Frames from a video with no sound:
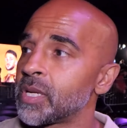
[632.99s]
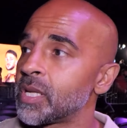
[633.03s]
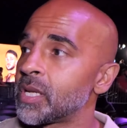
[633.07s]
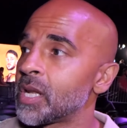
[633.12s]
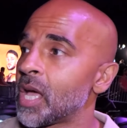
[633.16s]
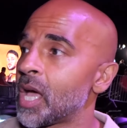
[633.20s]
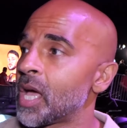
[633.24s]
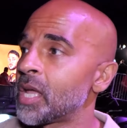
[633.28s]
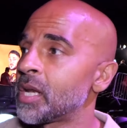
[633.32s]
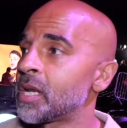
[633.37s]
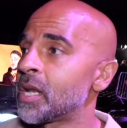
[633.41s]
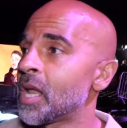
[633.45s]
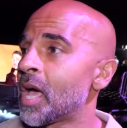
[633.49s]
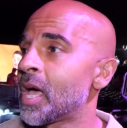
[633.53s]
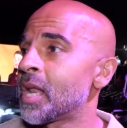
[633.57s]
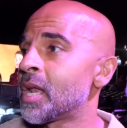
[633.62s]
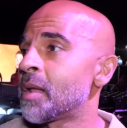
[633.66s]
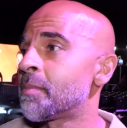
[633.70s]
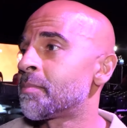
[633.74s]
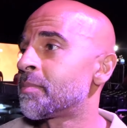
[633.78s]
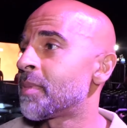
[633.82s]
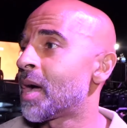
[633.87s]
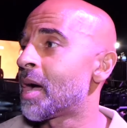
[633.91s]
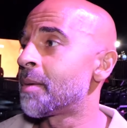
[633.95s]
And, and, and
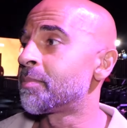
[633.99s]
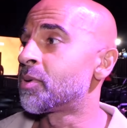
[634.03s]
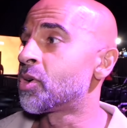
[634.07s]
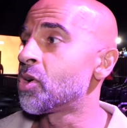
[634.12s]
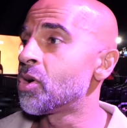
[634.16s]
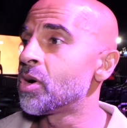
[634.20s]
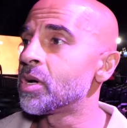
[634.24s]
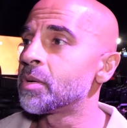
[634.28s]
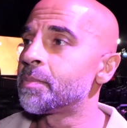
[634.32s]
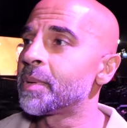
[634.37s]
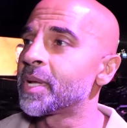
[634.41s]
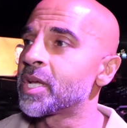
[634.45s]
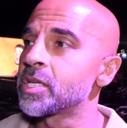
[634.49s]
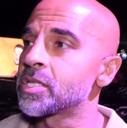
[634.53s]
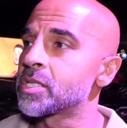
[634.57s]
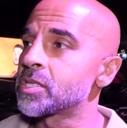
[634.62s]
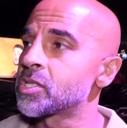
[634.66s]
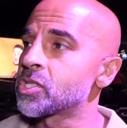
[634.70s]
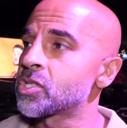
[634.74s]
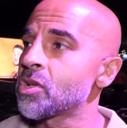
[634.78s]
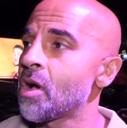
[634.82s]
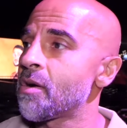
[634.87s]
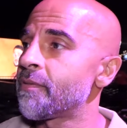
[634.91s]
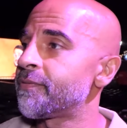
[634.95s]
I'm, I'm gutted because
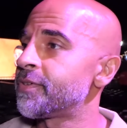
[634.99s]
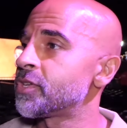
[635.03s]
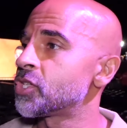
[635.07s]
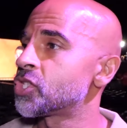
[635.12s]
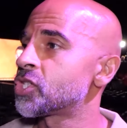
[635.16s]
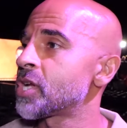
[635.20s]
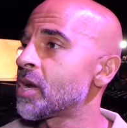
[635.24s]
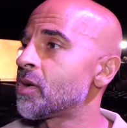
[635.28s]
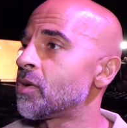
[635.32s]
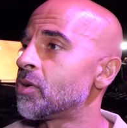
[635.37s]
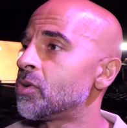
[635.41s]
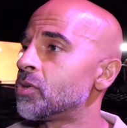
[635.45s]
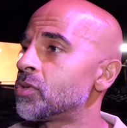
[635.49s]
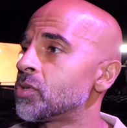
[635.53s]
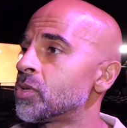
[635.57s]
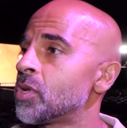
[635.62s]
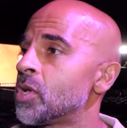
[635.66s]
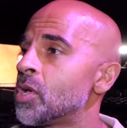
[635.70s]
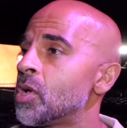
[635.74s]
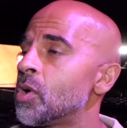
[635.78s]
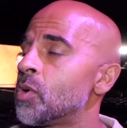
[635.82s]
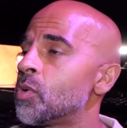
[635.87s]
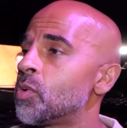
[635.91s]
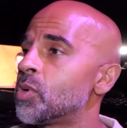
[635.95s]
Scott Fitzgerald
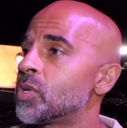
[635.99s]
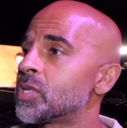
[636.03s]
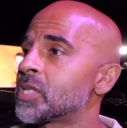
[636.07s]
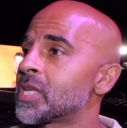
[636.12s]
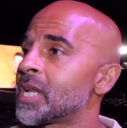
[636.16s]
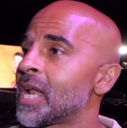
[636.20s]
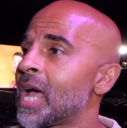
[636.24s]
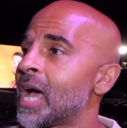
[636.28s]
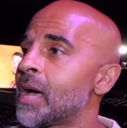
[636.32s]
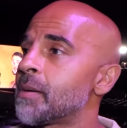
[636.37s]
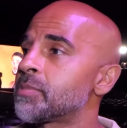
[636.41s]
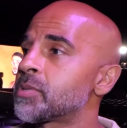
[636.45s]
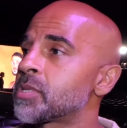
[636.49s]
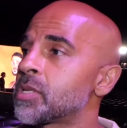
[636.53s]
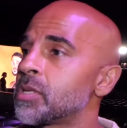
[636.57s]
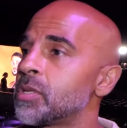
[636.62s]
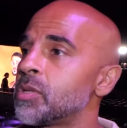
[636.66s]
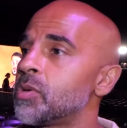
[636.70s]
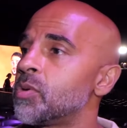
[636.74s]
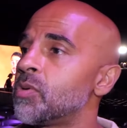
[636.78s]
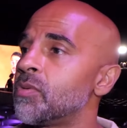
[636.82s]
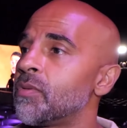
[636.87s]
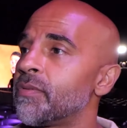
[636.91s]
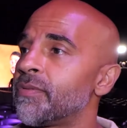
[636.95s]
was an
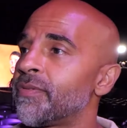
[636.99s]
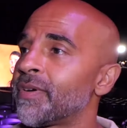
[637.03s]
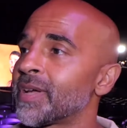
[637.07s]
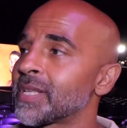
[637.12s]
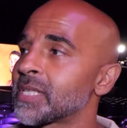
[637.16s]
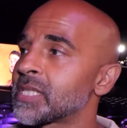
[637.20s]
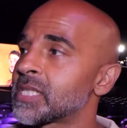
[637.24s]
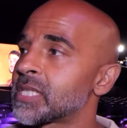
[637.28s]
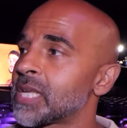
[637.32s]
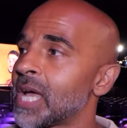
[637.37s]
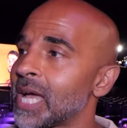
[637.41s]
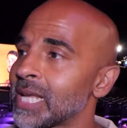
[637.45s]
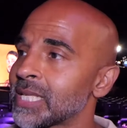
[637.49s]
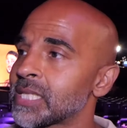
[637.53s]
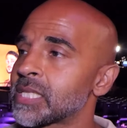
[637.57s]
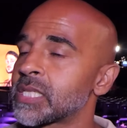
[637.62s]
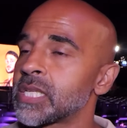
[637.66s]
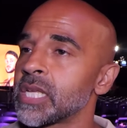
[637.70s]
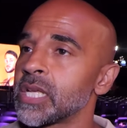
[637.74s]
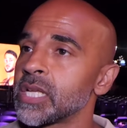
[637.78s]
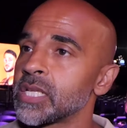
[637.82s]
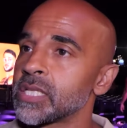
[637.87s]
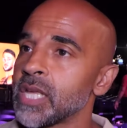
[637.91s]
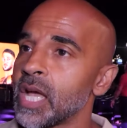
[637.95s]
absolute
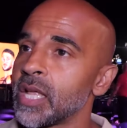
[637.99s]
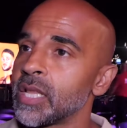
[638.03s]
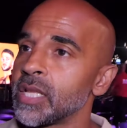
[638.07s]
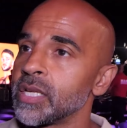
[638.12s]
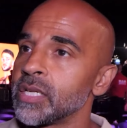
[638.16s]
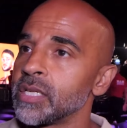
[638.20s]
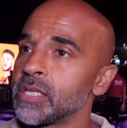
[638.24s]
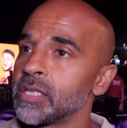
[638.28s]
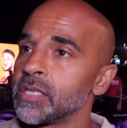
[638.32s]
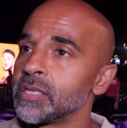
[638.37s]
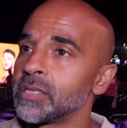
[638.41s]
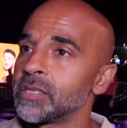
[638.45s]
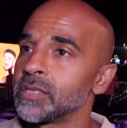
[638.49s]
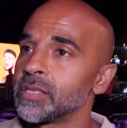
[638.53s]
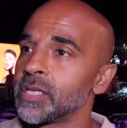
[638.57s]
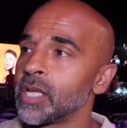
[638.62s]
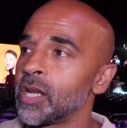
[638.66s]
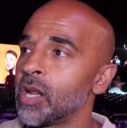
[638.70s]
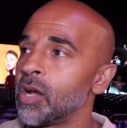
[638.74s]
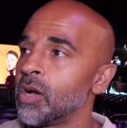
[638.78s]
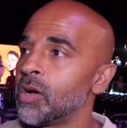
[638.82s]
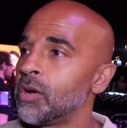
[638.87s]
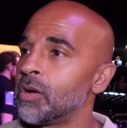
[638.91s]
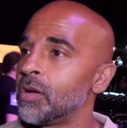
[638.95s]
fantastic talent, you
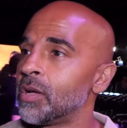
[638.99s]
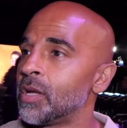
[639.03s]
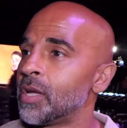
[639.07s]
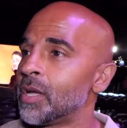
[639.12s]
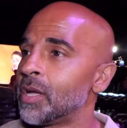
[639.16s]
know,